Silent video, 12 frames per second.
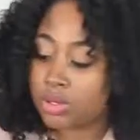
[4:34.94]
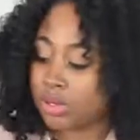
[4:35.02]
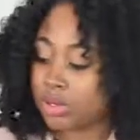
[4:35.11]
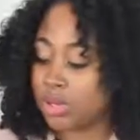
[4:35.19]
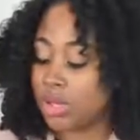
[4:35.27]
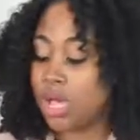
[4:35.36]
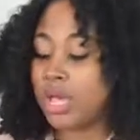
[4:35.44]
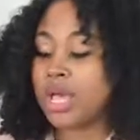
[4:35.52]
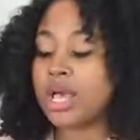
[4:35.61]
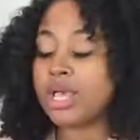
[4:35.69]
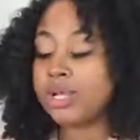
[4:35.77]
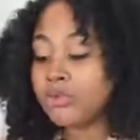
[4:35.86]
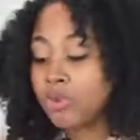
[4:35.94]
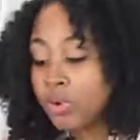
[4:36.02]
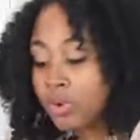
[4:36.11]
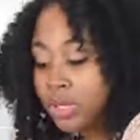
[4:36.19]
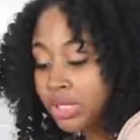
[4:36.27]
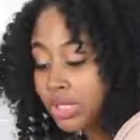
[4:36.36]
And of
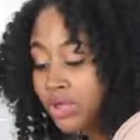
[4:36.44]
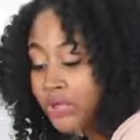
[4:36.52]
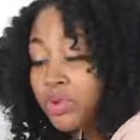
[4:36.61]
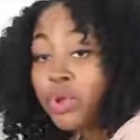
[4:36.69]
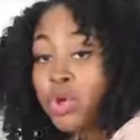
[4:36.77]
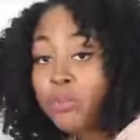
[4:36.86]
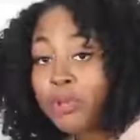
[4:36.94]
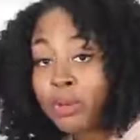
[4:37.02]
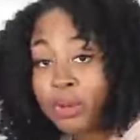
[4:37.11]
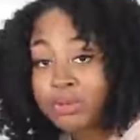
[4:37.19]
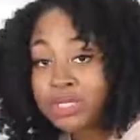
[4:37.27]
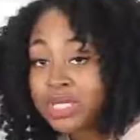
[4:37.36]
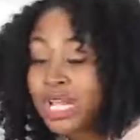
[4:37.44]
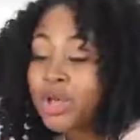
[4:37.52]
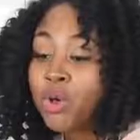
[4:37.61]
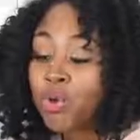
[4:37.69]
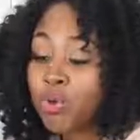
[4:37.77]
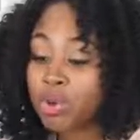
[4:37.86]
course, if you go on my
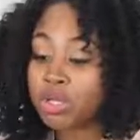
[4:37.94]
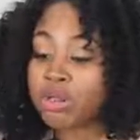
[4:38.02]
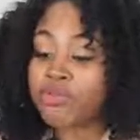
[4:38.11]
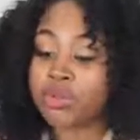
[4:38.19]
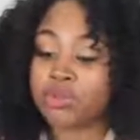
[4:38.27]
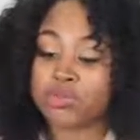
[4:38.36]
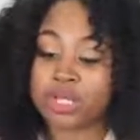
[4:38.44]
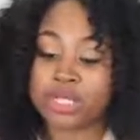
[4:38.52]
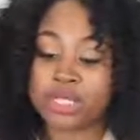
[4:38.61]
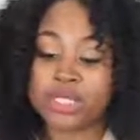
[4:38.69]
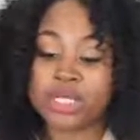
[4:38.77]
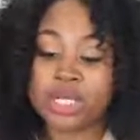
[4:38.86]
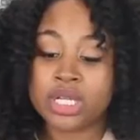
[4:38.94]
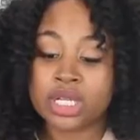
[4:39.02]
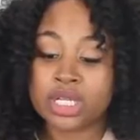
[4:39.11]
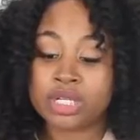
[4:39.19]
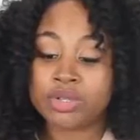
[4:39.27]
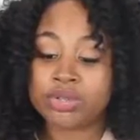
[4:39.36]
website, all of the written
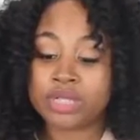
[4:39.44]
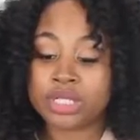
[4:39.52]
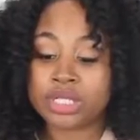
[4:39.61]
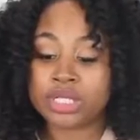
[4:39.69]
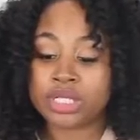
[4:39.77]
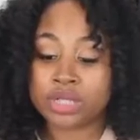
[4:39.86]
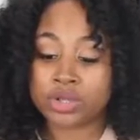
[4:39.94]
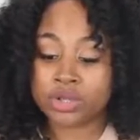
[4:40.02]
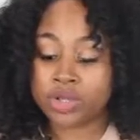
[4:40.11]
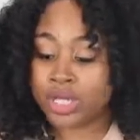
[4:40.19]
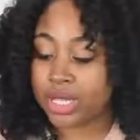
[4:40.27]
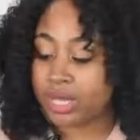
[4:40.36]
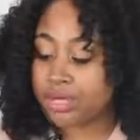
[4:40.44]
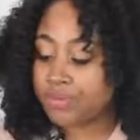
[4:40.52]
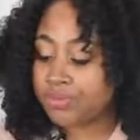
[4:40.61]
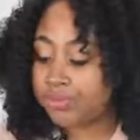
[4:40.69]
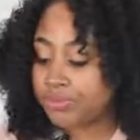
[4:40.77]
ingredients are there.